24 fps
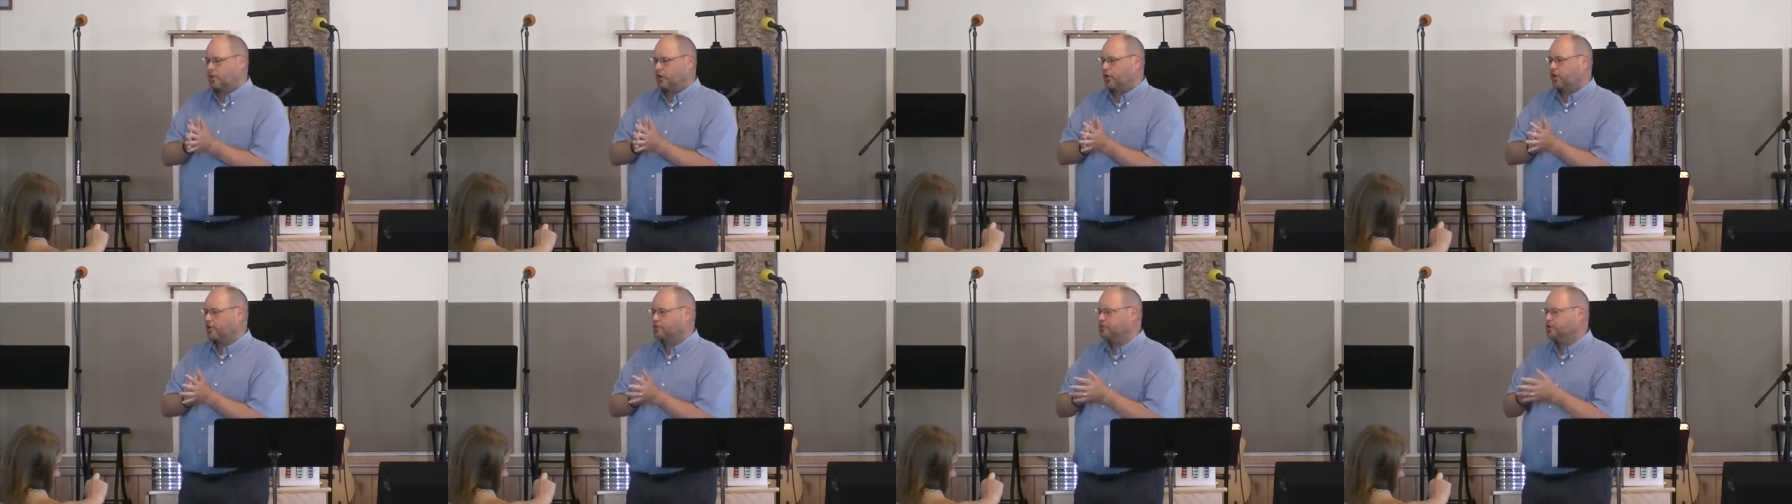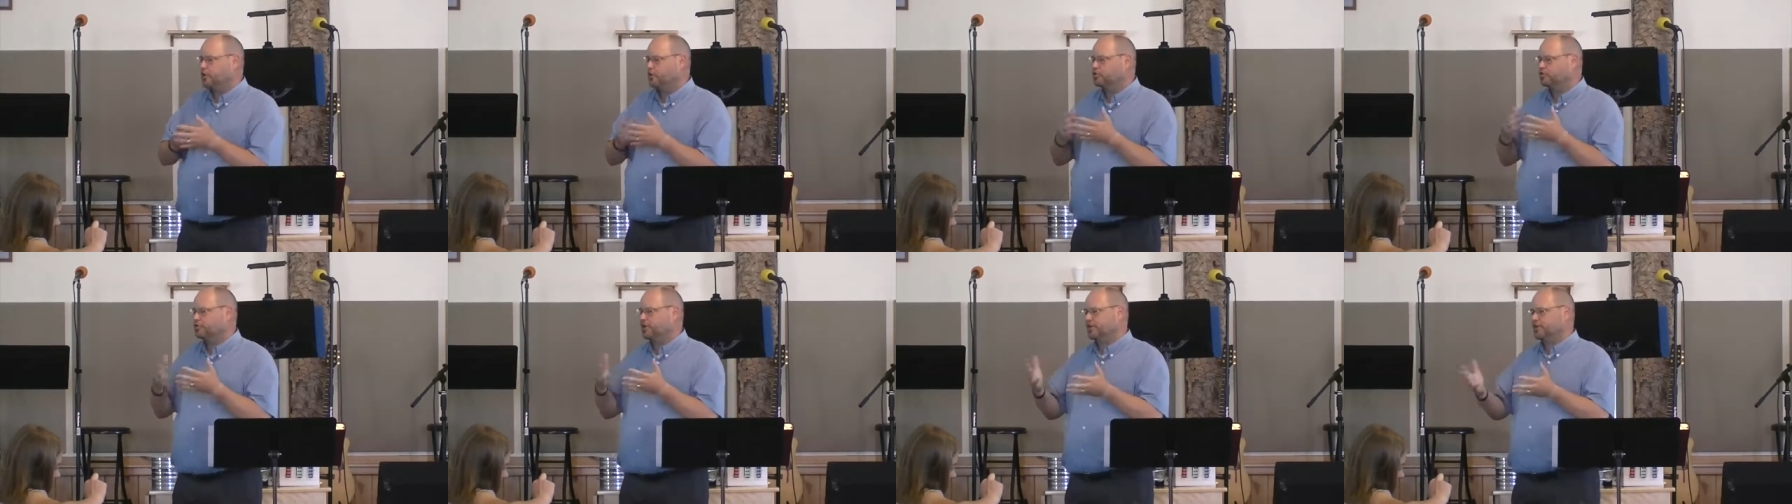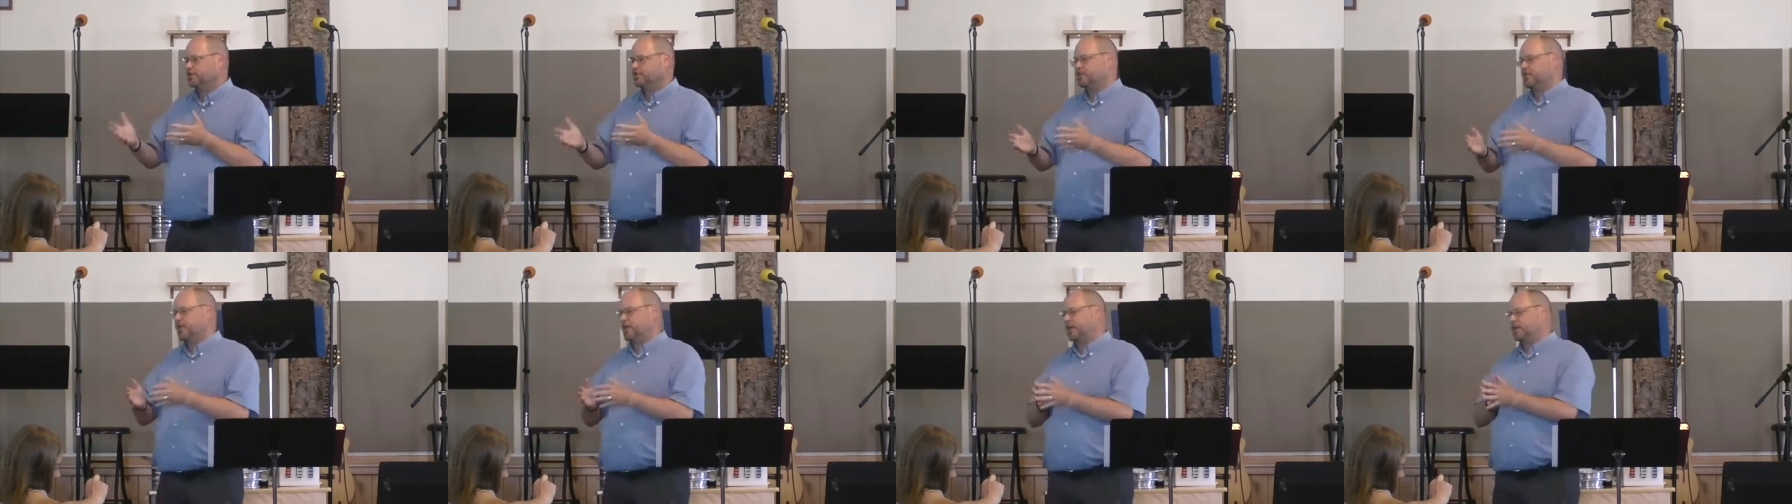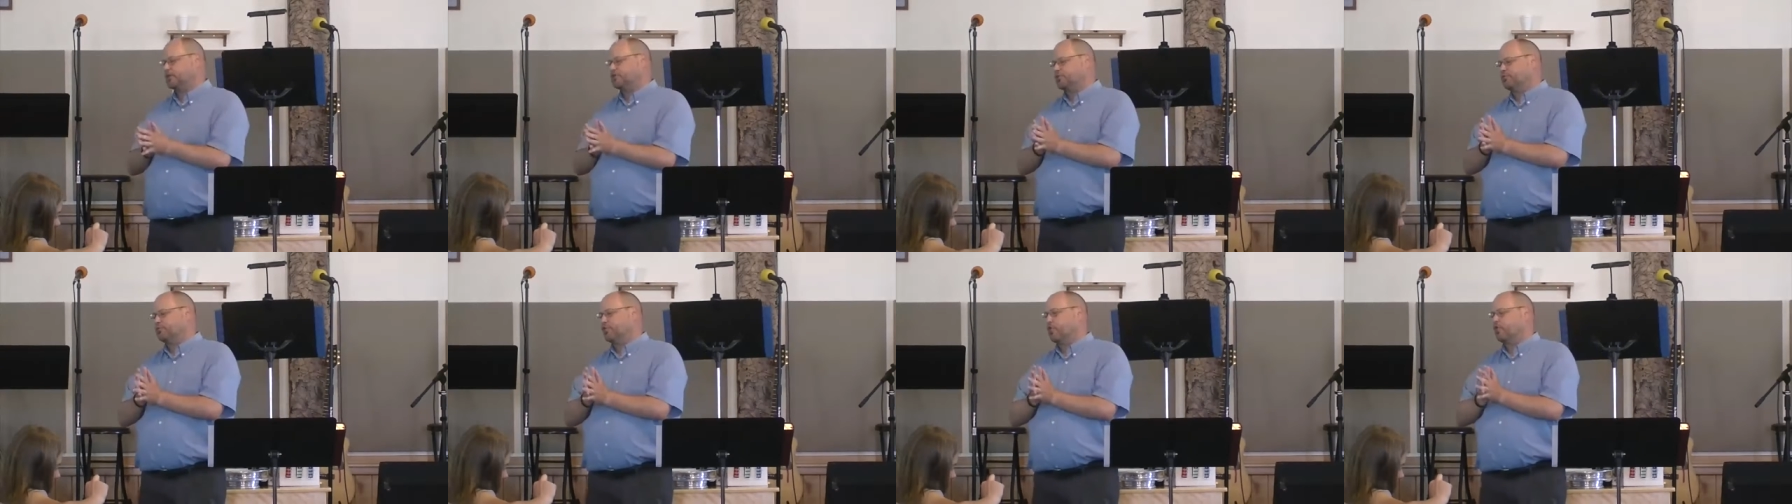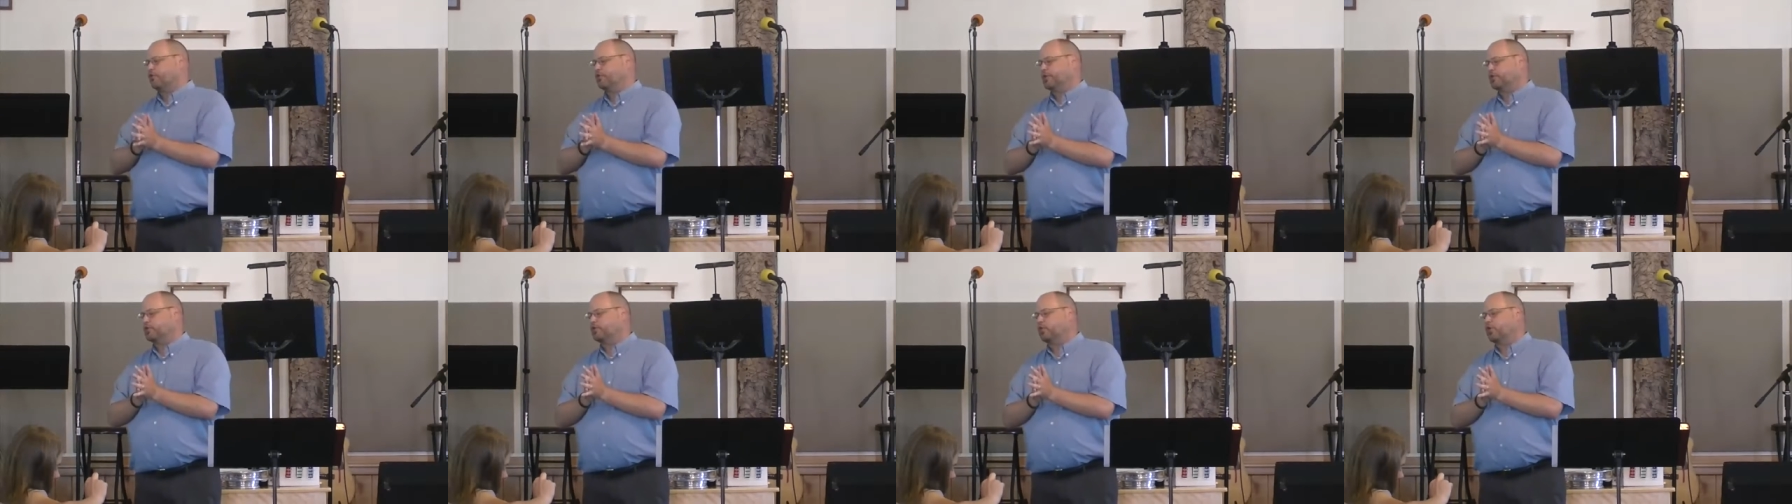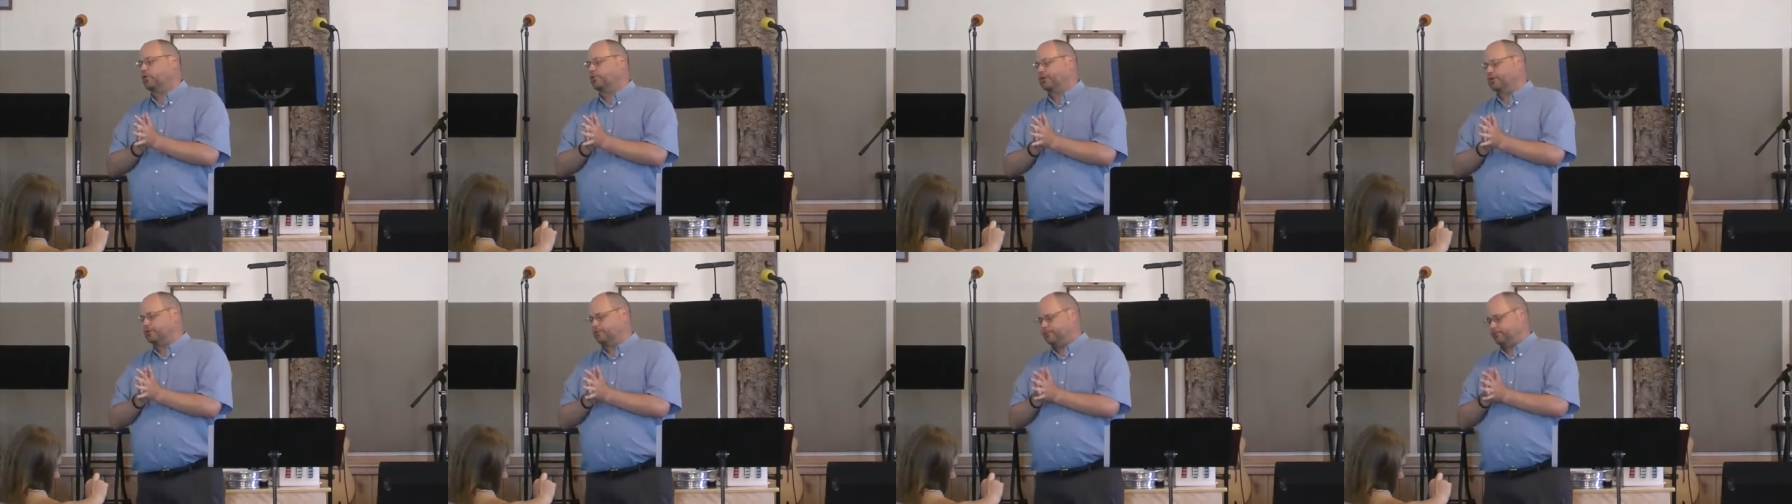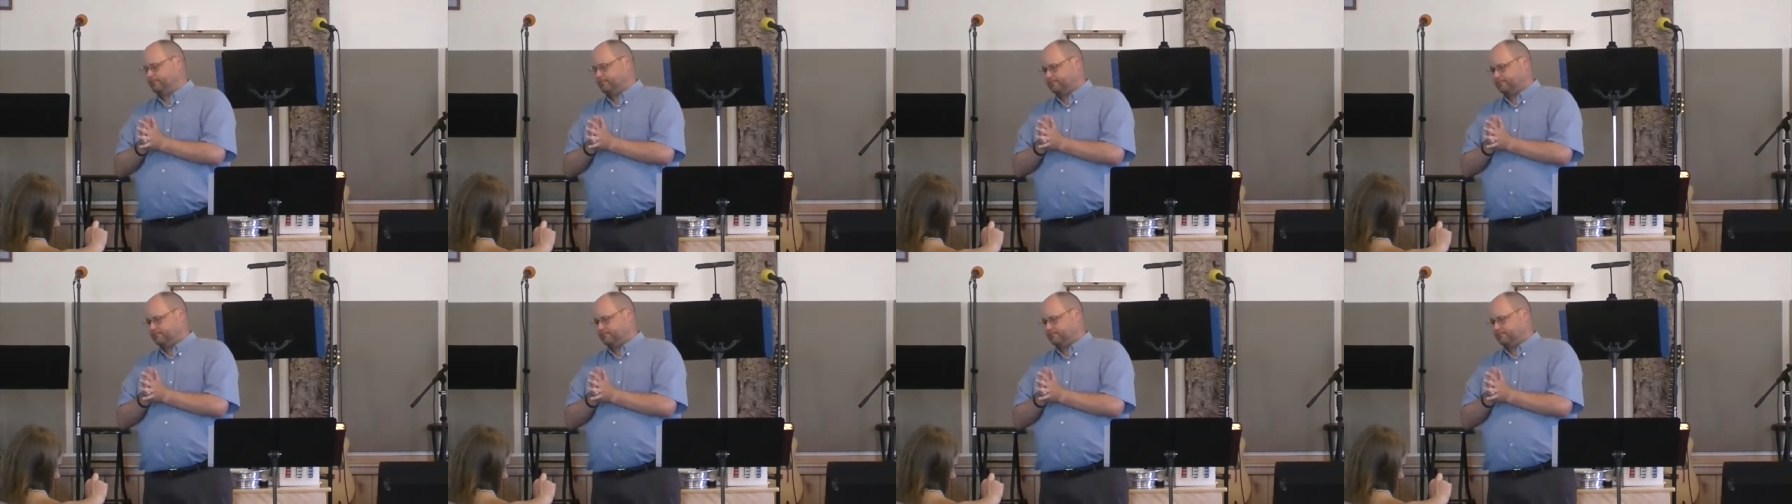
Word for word: there is no such thing as a perfect woman.